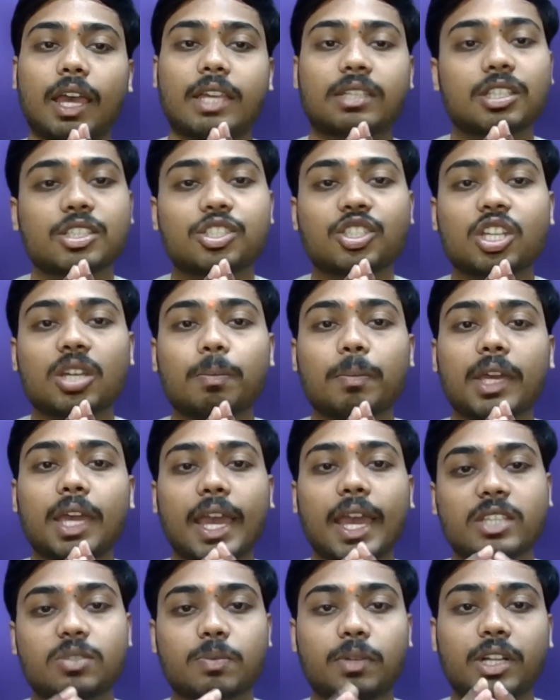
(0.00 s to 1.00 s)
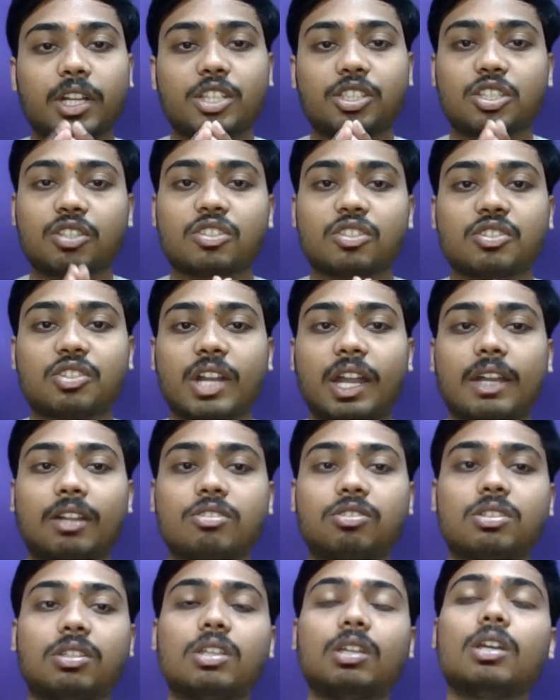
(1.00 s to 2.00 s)
SHAP explanation
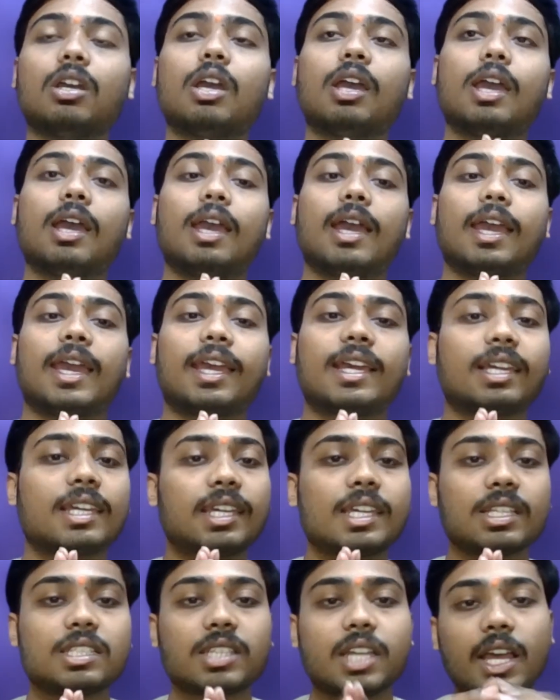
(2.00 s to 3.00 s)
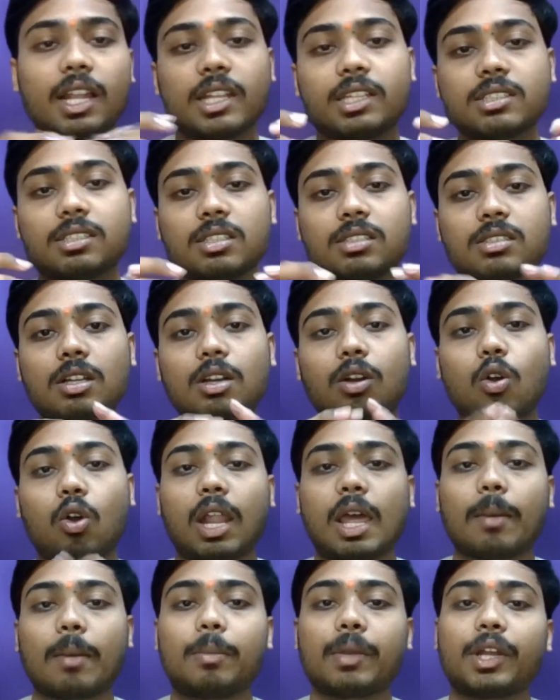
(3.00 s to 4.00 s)
strategy, a key challenge is the
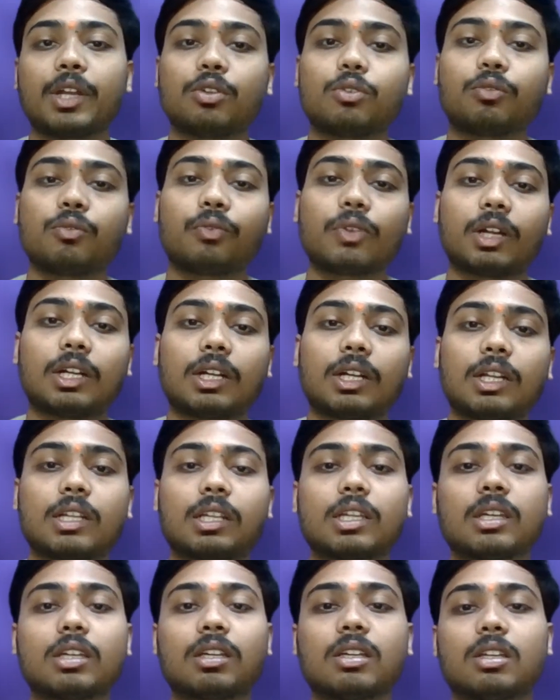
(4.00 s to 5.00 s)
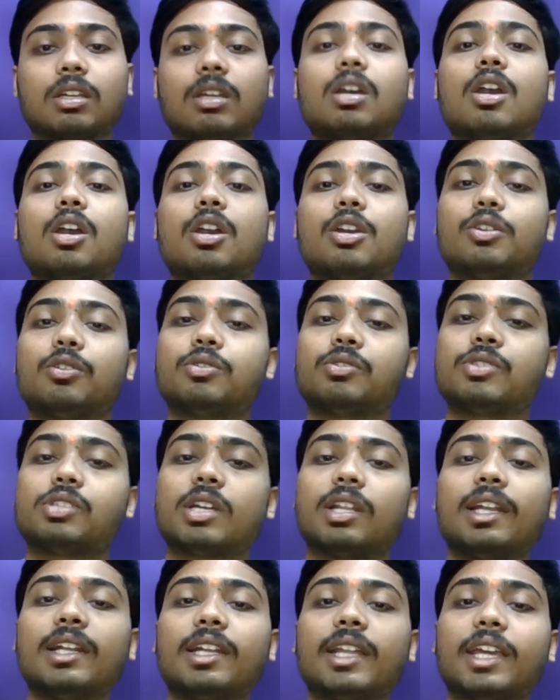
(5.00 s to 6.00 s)
collaborative filtering
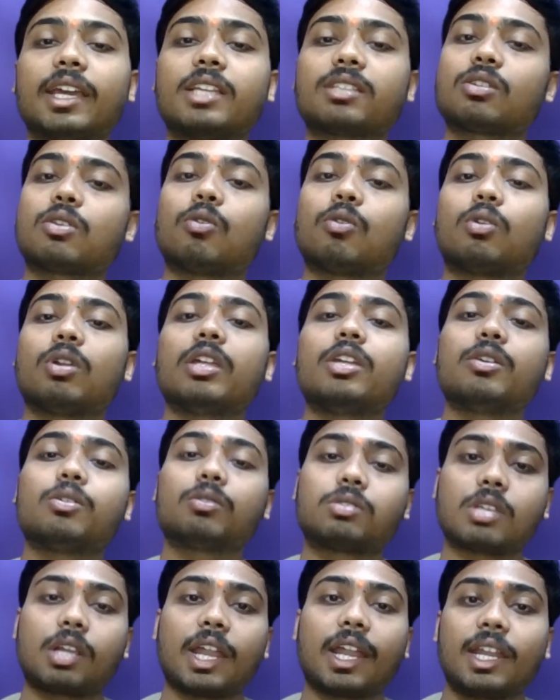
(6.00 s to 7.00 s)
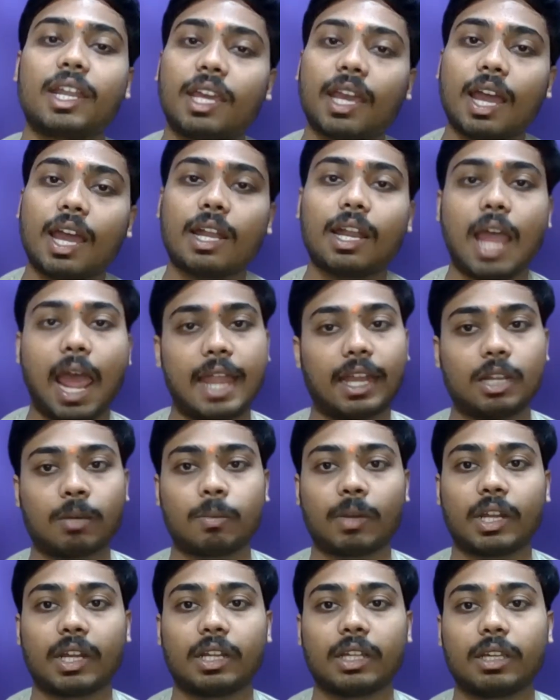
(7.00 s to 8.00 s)
usually takes only user ID and
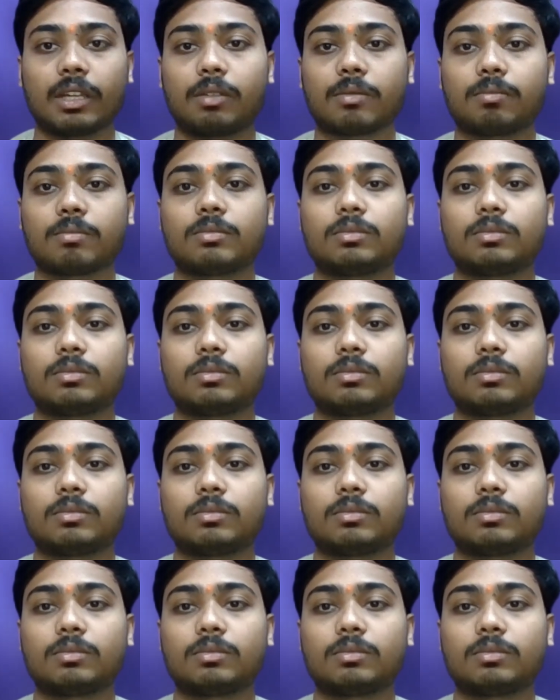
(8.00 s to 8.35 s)
item ID,